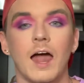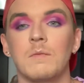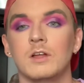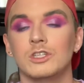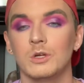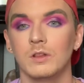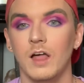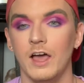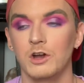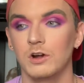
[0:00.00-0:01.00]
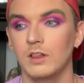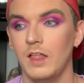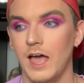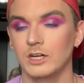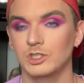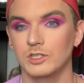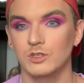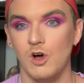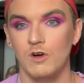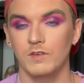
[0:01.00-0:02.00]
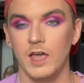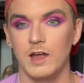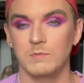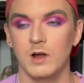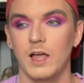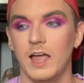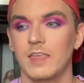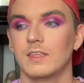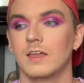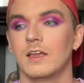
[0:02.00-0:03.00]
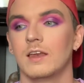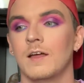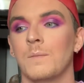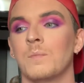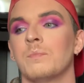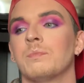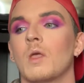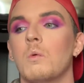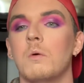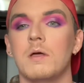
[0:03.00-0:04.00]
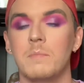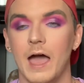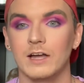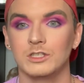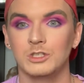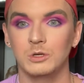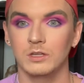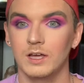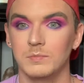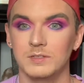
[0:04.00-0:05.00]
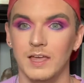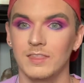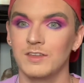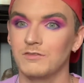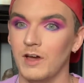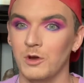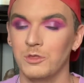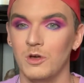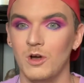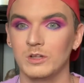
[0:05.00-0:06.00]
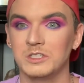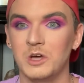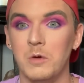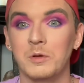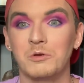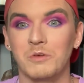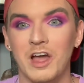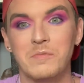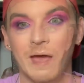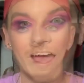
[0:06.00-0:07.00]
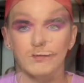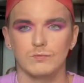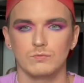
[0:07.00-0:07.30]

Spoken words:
I'm gonna do liner, lashes off camera, and then we'll be back to do lips and then final thoughts. So I'll be right back.